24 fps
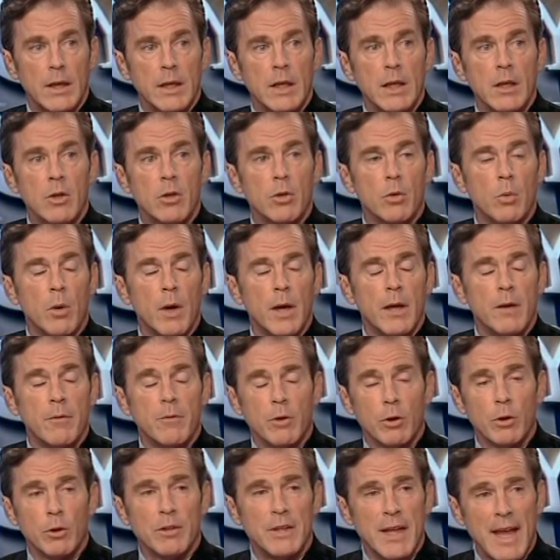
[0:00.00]
And either way,
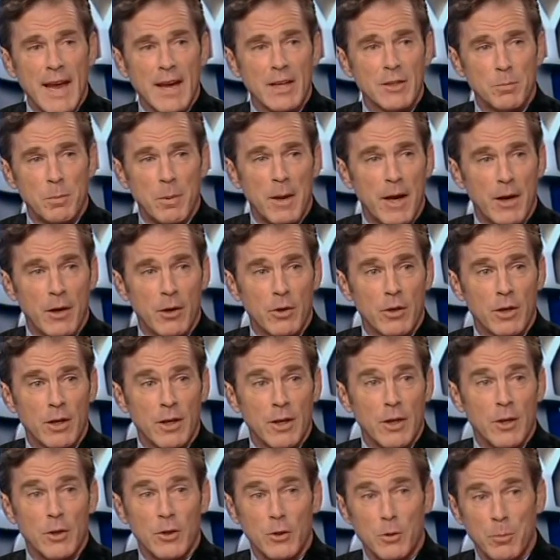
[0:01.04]
if you're a taxpayer,
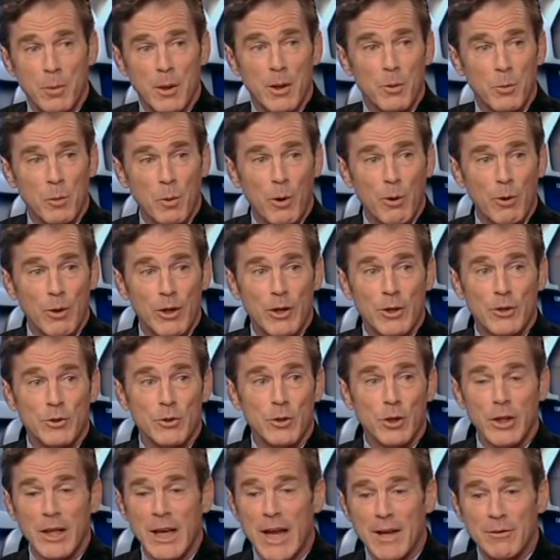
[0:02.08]
you better worry,
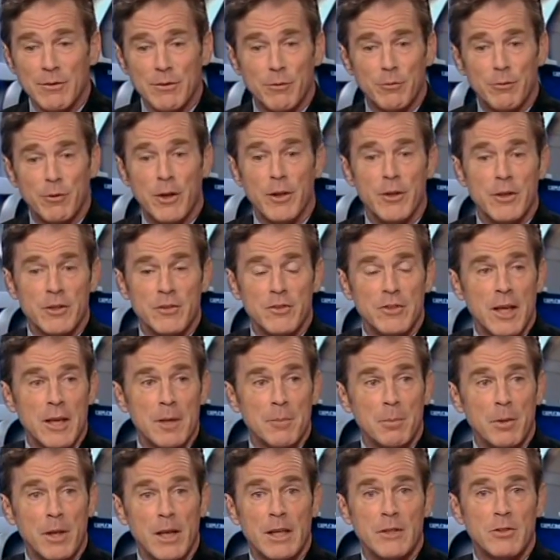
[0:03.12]
because you're going to have to fund the
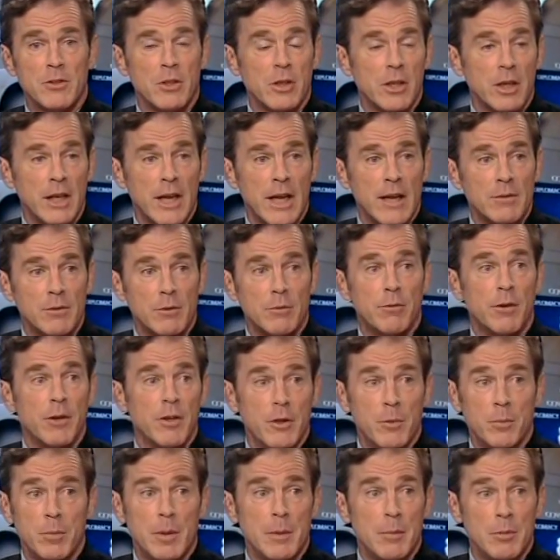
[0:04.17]
state plans and you're going to have to
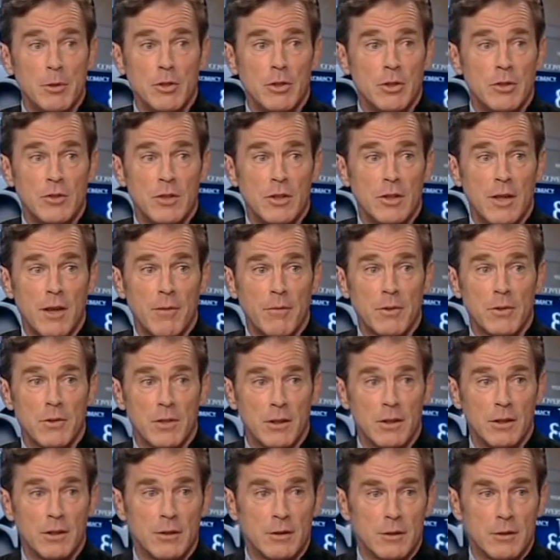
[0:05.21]
fund the PBGC deficit.